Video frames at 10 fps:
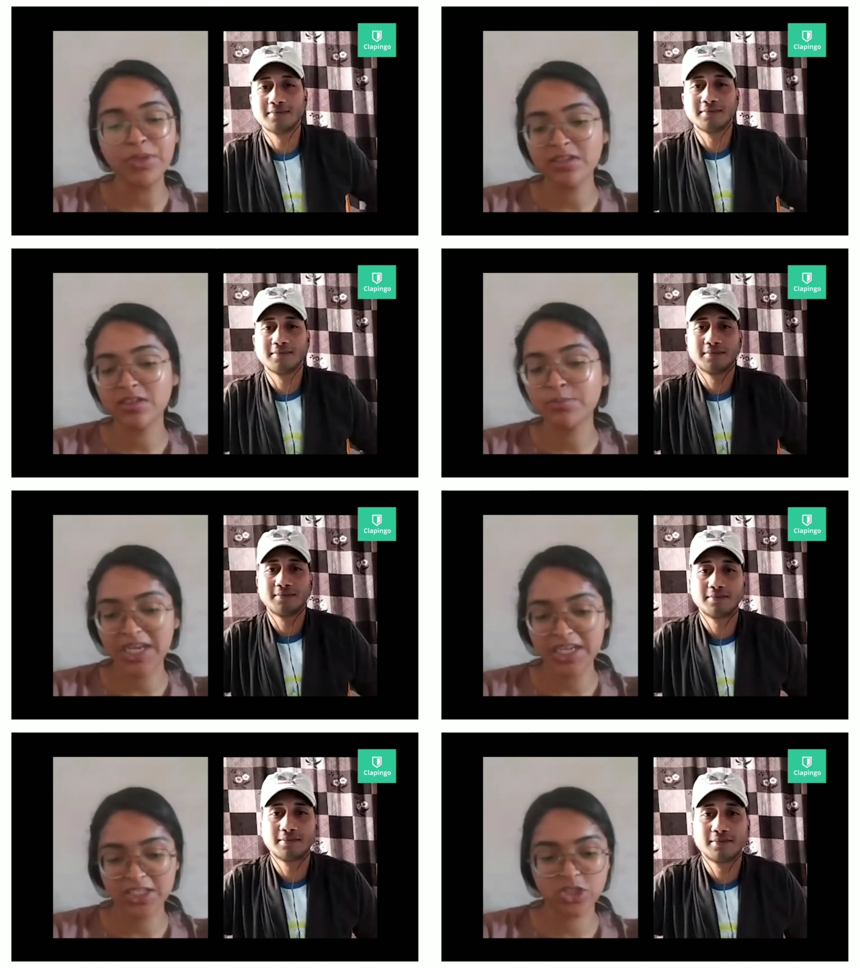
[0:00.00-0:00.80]
Speaker 1: peer
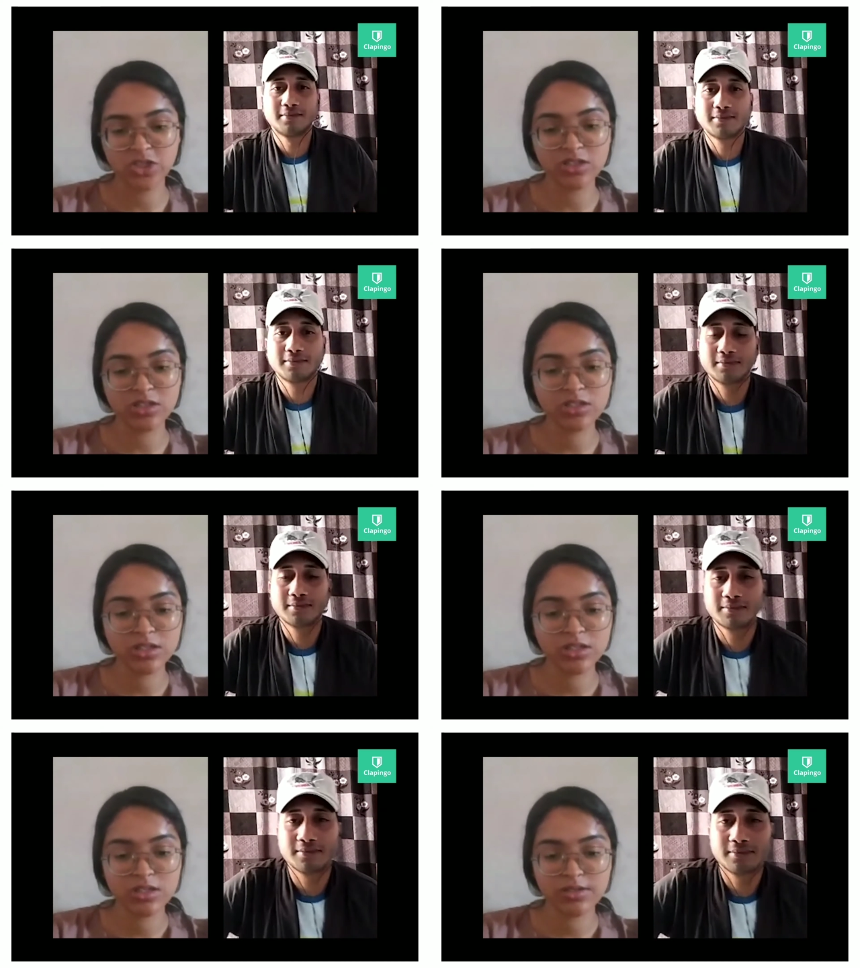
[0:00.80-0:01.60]
pressure?
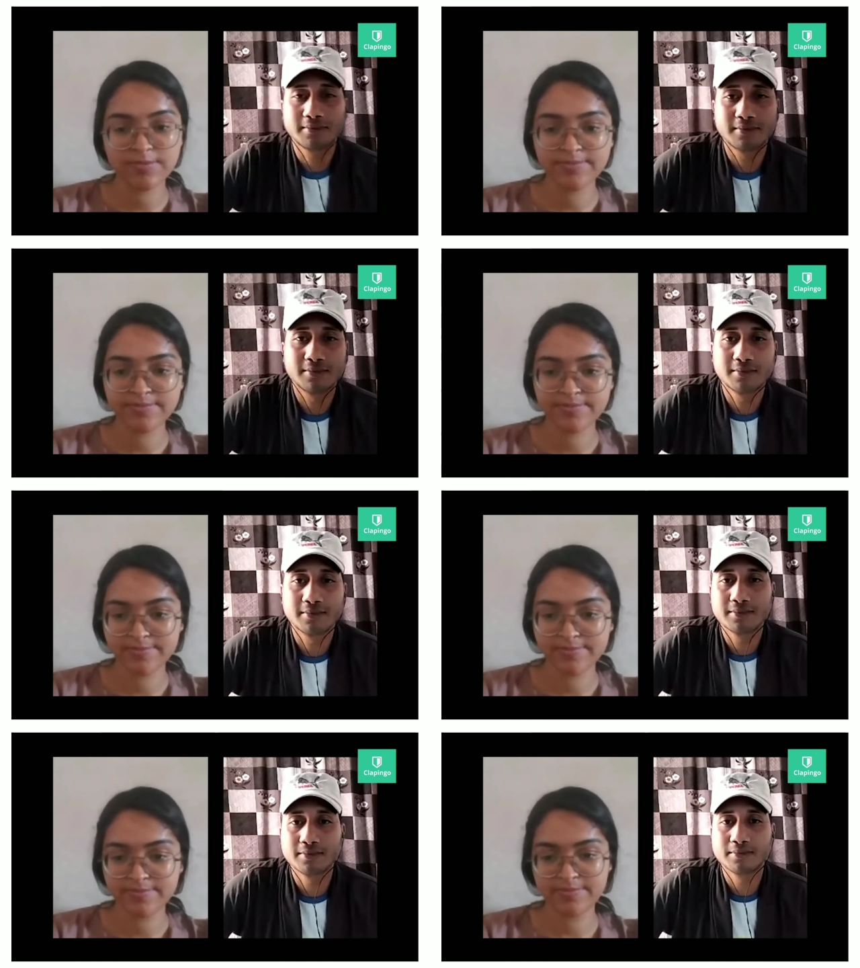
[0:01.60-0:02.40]

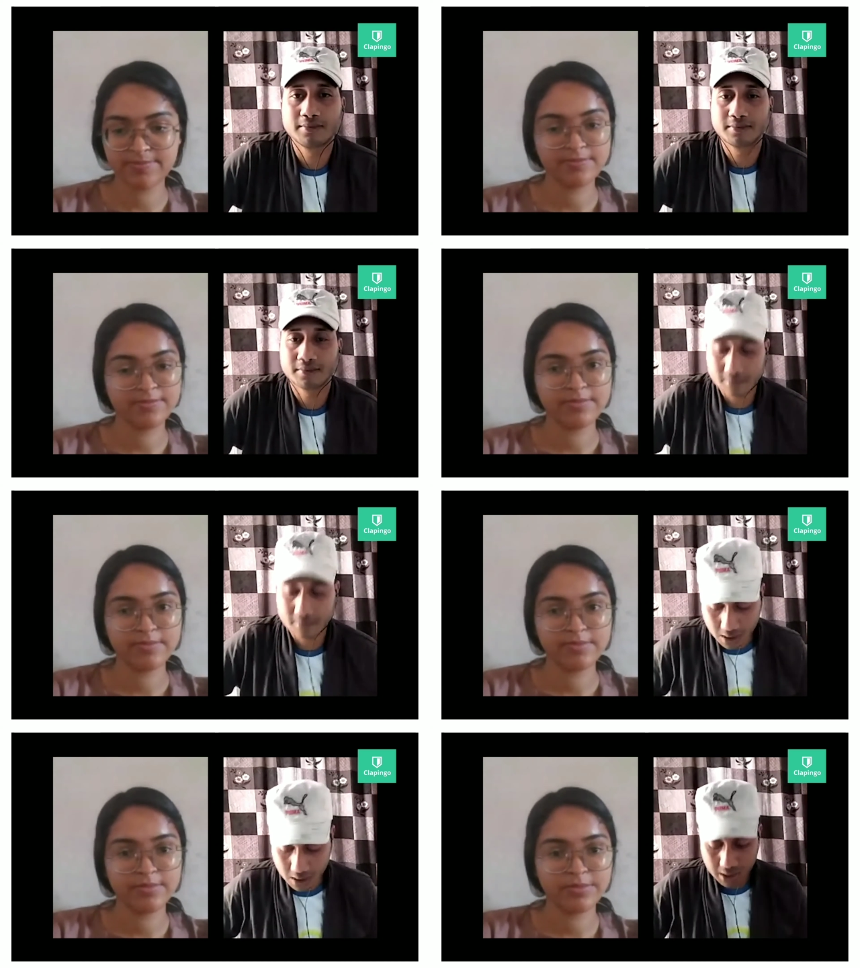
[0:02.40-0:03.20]

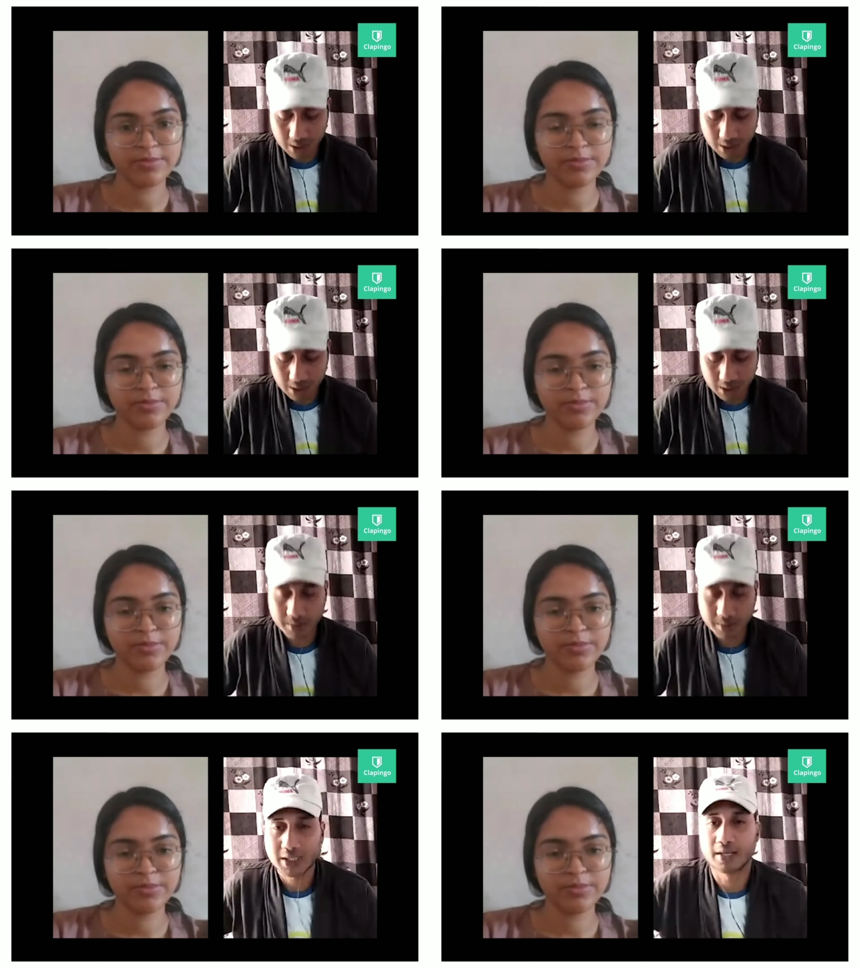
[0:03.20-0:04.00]
Speaker 2: Uh, let me check
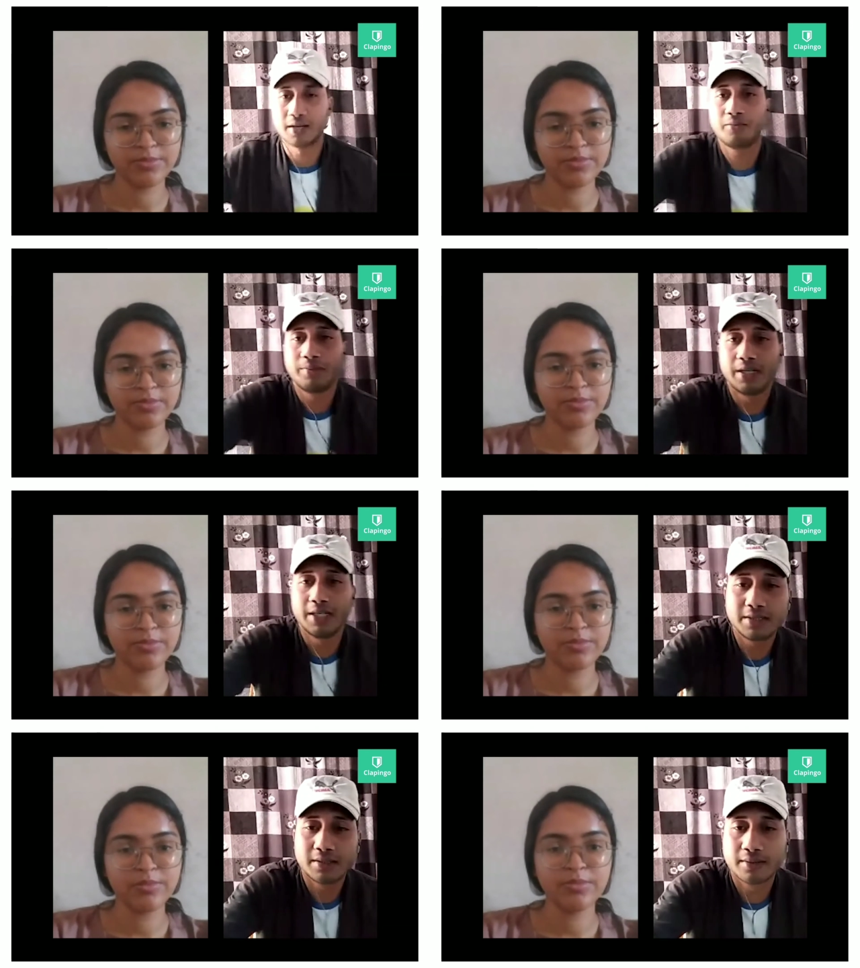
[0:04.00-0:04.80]
it out, please.
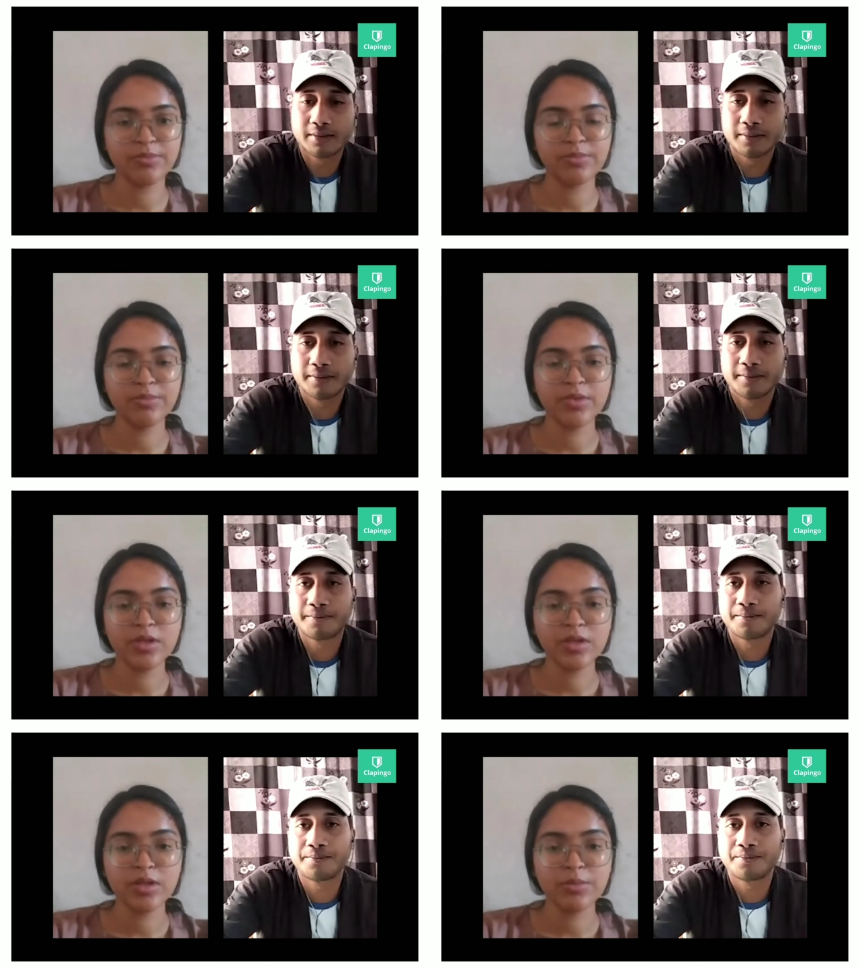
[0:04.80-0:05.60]

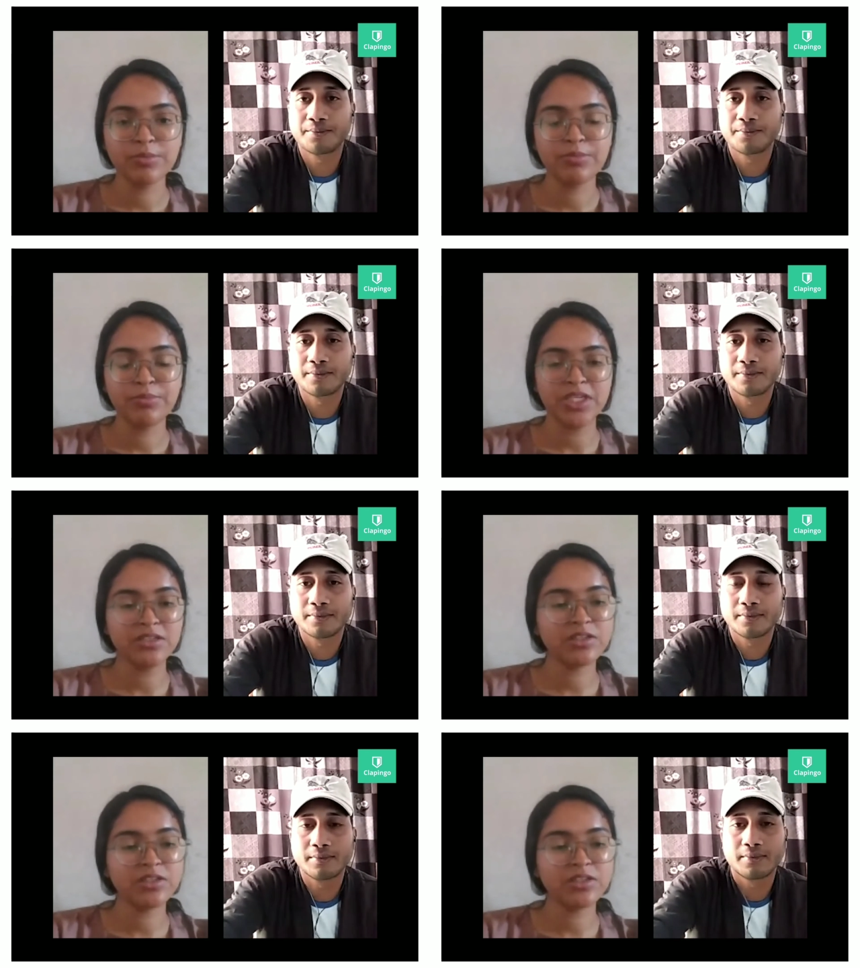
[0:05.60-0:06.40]

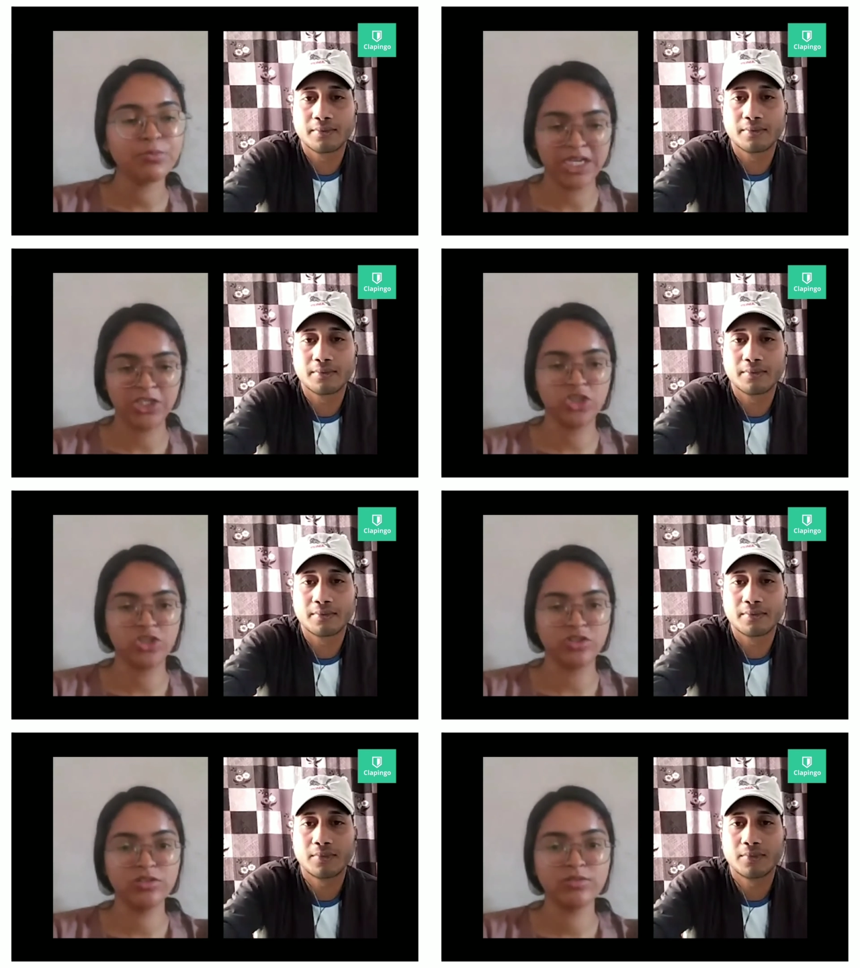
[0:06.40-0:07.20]
Speaker 1: Peer
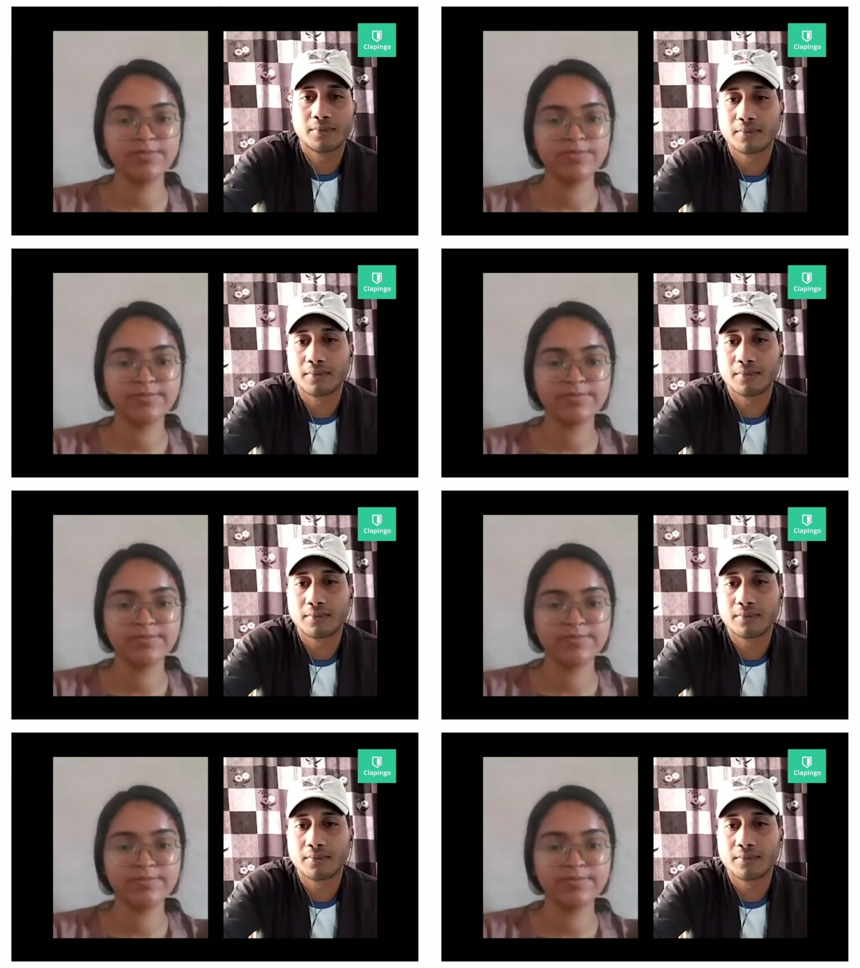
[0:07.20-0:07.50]
pressure.